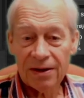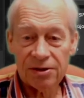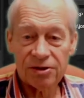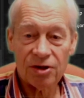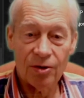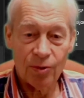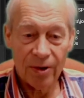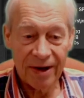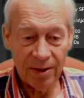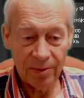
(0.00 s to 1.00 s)
So
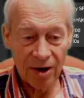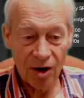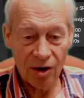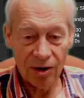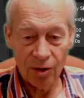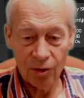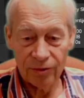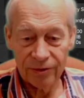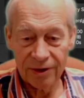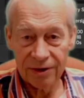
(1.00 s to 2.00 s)
here we are
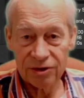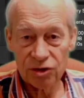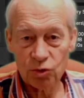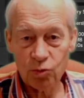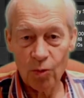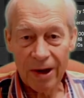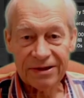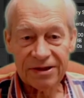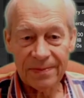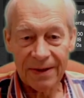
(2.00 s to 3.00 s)
on
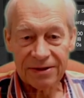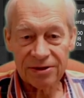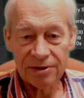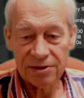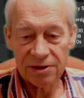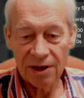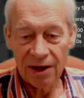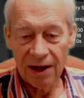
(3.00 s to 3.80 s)
twenty meters,